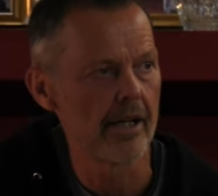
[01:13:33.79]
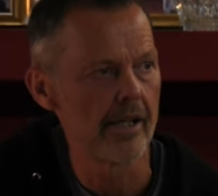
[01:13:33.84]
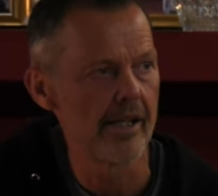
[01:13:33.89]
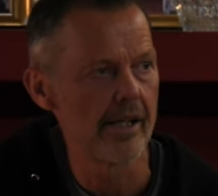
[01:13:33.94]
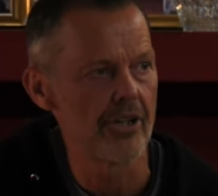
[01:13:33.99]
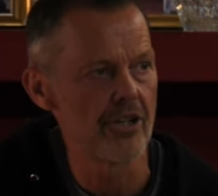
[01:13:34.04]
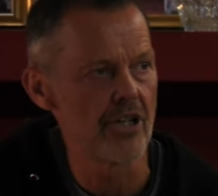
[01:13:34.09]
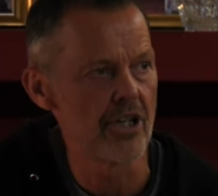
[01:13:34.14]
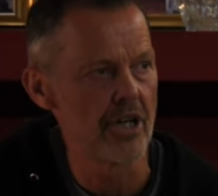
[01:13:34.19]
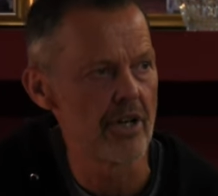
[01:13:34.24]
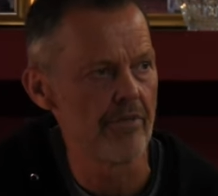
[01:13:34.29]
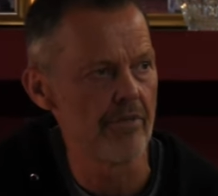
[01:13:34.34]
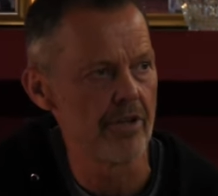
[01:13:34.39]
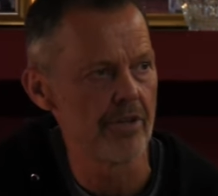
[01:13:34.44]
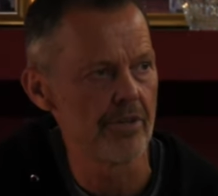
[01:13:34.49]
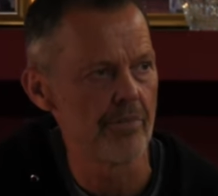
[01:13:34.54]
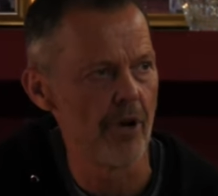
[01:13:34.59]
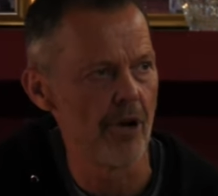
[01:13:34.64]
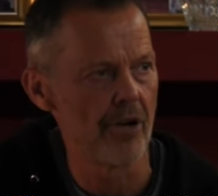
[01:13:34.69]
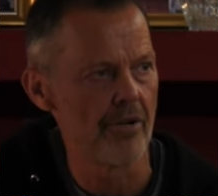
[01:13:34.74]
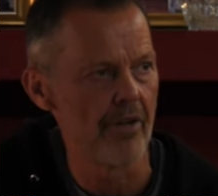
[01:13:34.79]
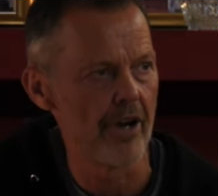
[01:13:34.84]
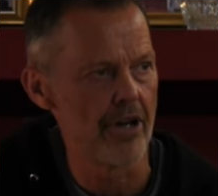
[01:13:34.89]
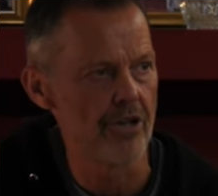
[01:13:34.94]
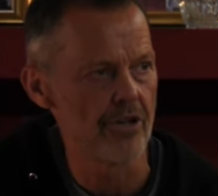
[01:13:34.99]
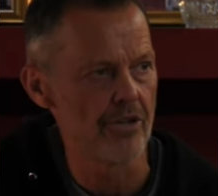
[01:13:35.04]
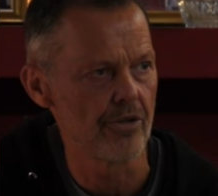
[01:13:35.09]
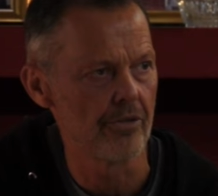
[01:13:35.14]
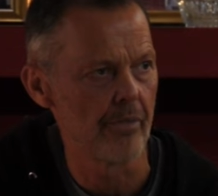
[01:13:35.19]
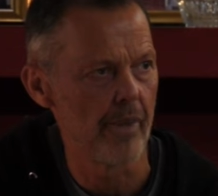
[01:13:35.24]
achieve this
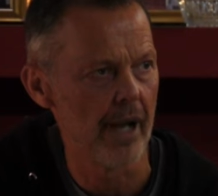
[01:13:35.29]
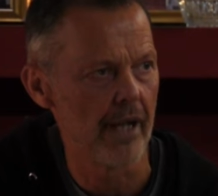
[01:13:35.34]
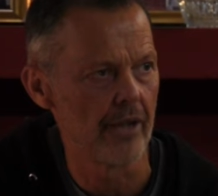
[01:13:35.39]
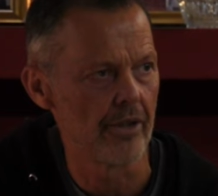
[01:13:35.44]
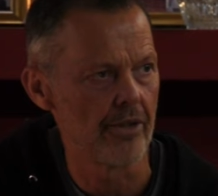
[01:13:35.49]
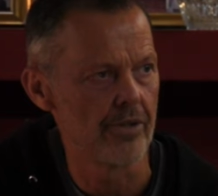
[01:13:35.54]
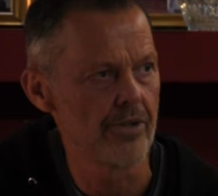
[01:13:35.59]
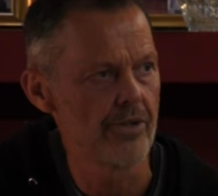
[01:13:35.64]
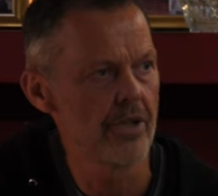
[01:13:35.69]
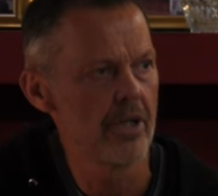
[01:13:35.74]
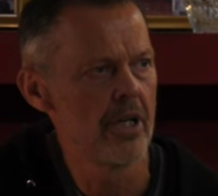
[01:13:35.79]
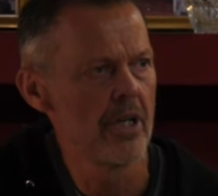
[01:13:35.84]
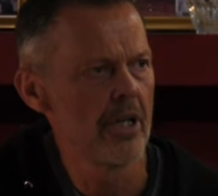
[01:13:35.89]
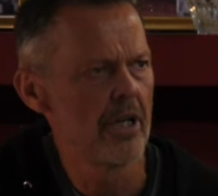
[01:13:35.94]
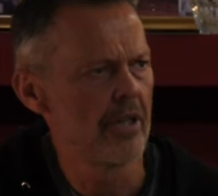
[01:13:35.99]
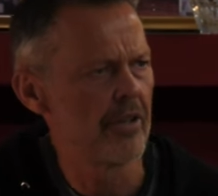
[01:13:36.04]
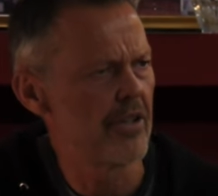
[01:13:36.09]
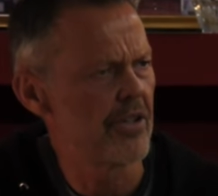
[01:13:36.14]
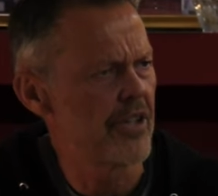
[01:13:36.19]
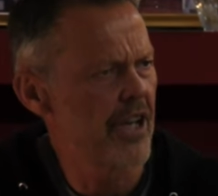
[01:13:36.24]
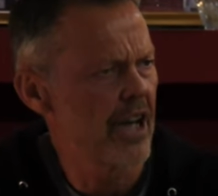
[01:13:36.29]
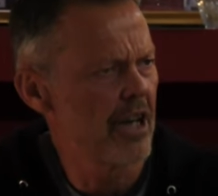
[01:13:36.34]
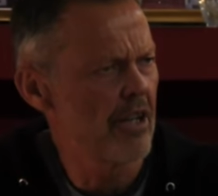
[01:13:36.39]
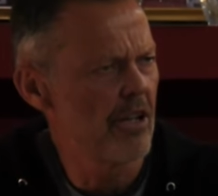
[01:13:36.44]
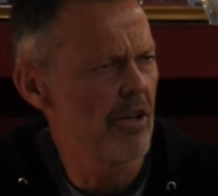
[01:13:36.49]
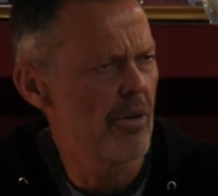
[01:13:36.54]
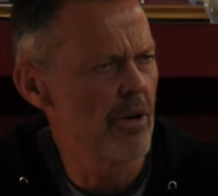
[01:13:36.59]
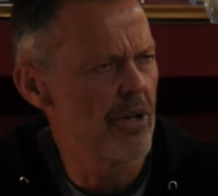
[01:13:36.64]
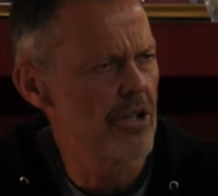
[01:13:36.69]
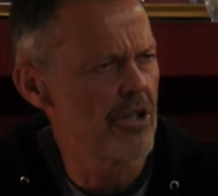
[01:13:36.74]
motivational balance and the
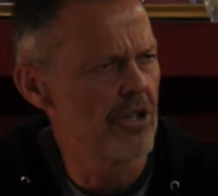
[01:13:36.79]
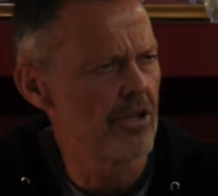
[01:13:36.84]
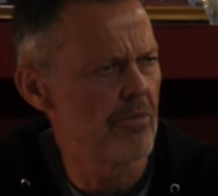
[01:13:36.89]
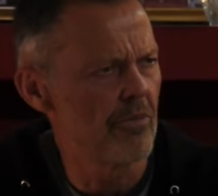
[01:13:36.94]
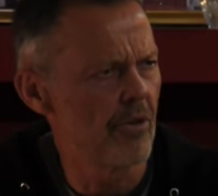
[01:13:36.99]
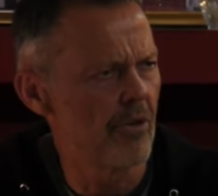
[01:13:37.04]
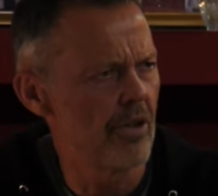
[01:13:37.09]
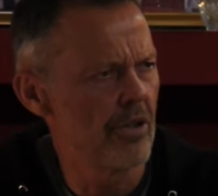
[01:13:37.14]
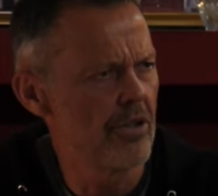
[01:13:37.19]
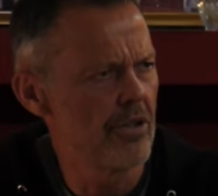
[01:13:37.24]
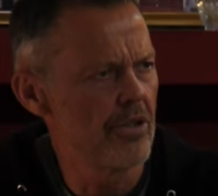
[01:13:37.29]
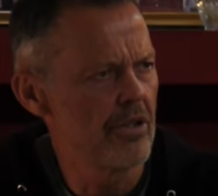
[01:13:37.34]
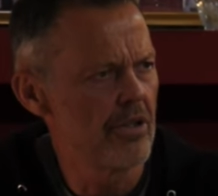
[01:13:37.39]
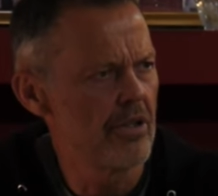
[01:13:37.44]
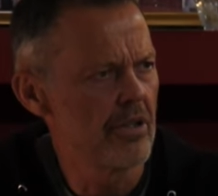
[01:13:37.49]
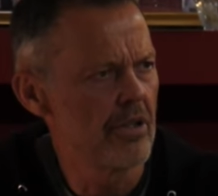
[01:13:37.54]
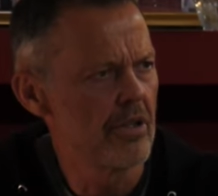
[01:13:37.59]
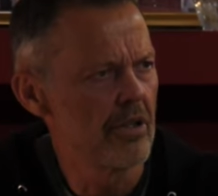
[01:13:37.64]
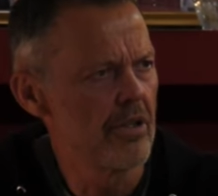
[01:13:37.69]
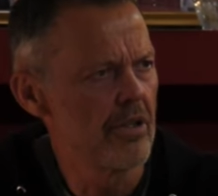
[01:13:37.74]
second question was